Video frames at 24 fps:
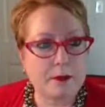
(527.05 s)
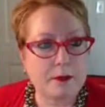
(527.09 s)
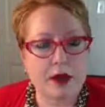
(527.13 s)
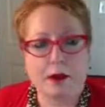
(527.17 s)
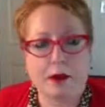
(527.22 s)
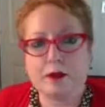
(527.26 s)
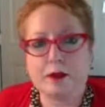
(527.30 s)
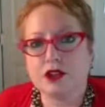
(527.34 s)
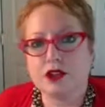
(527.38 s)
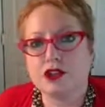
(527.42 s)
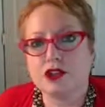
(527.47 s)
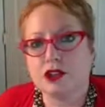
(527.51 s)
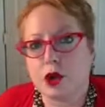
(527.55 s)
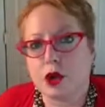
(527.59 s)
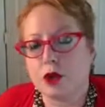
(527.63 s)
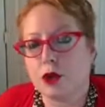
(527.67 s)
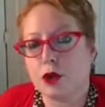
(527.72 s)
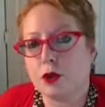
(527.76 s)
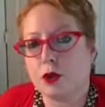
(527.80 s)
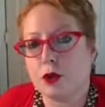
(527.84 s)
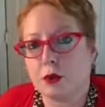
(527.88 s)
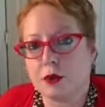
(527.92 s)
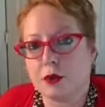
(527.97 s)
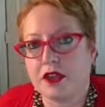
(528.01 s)
but I'm going to
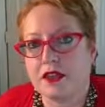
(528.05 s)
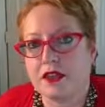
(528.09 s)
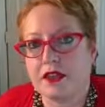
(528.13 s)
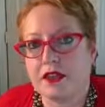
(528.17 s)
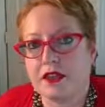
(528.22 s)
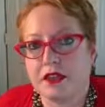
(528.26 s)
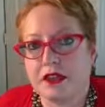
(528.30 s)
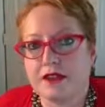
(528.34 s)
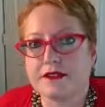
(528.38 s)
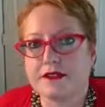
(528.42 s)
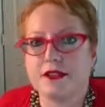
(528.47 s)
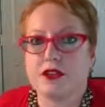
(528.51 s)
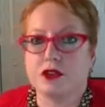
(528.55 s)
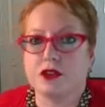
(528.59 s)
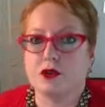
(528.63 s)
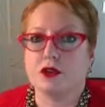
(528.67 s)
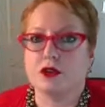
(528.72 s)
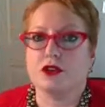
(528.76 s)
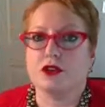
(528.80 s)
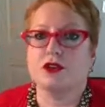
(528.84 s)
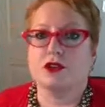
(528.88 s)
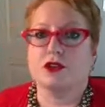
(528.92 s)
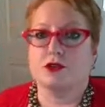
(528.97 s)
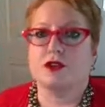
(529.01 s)
show you 3 things that
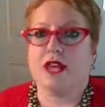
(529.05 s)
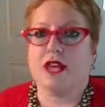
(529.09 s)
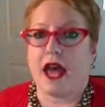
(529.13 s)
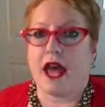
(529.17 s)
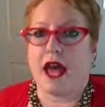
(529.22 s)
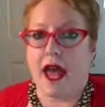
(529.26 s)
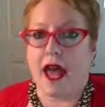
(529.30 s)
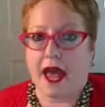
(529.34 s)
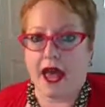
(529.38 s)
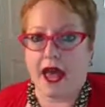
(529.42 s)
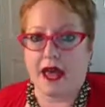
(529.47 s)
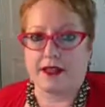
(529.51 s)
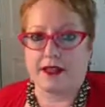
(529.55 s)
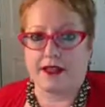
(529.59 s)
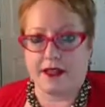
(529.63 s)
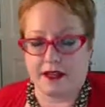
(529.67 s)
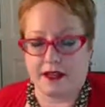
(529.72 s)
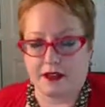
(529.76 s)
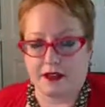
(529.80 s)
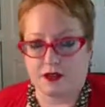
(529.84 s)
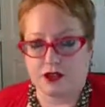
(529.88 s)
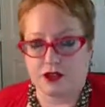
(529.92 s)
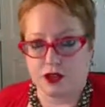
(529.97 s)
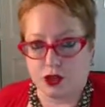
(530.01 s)
you can do to
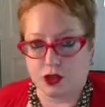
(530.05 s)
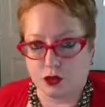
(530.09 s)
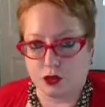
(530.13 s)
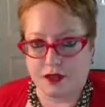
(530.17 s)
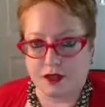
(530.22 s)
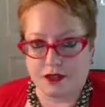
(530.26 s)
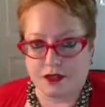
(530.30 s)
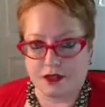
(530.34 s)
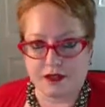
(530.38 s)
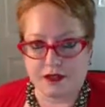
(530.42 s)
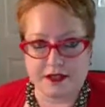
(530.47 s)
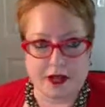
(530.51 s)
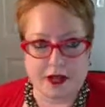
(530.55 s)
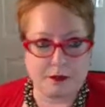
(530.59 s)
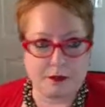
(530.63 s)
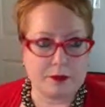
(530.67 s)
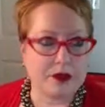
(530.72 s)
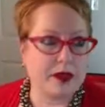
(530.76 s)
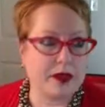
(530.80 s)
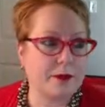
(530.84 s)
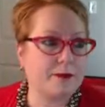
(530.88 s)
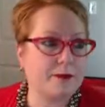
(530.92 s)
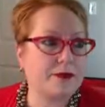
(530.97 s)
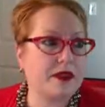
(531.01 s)
add things to this
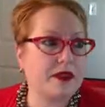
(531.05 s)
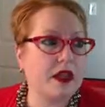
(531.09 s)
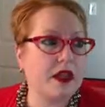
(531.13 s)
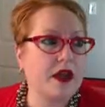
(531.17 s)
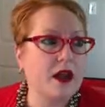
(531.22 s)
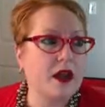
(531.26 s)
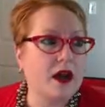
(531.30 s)
template.